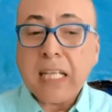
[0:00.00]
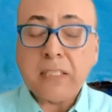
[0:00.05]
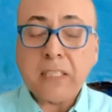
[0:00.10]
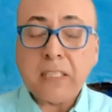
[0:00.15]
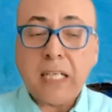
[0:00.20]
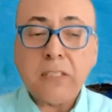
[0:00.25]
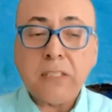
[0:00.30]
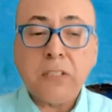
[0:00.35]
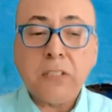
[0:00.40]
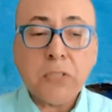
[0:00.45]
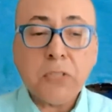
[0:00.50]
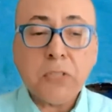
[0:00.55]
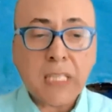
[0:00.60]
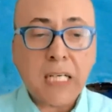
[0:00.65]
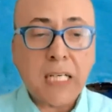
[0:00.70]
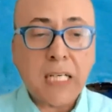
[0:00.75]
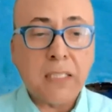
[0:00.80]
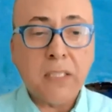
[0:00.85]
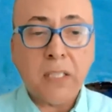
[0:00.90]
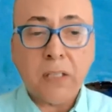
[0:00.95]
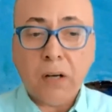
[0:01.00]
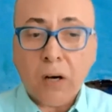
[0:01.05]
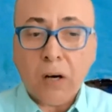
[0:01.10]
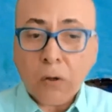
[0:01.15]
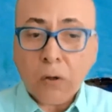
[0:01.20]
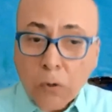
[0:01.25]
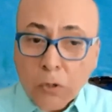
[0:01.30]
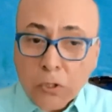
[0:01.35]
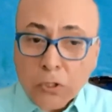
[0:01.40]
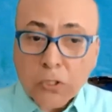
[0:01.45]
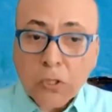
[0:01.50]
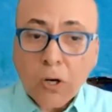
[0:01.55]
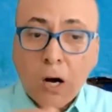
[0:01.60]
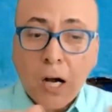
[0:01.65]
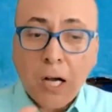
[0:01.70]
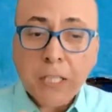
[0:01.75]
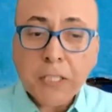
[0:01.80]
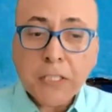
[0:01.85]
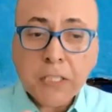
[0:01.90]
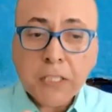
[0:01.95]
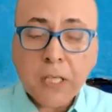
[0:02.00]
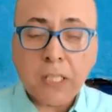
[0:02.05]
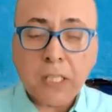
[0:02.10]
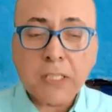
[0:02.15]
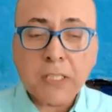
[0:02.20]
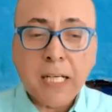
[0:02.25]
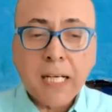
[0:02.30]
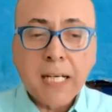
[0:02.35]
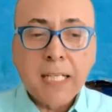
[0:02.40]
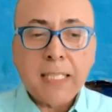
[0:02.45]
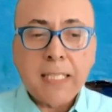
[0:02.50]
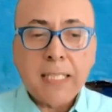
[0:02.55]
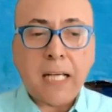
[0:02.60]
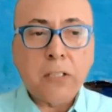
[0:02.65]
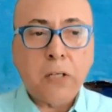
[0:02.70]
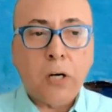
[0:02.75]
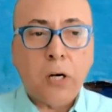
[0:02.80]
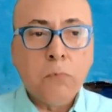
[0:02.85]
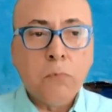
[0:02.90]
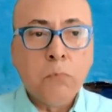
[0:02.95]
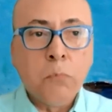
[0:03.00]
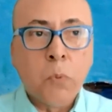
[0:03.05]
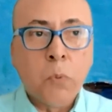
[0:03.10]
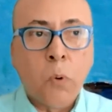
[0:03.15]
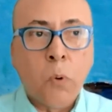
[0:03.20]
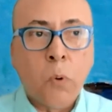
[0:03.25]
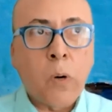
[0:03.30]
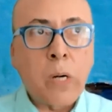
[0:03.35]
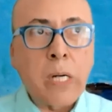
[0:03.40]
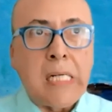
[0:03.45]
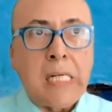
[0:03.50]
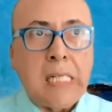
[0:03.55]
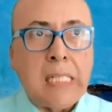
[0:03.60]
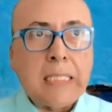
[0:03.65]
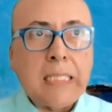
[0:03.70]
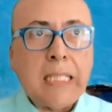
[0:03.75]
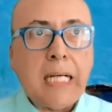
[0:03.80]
as, as you said, there are also ideas that are more,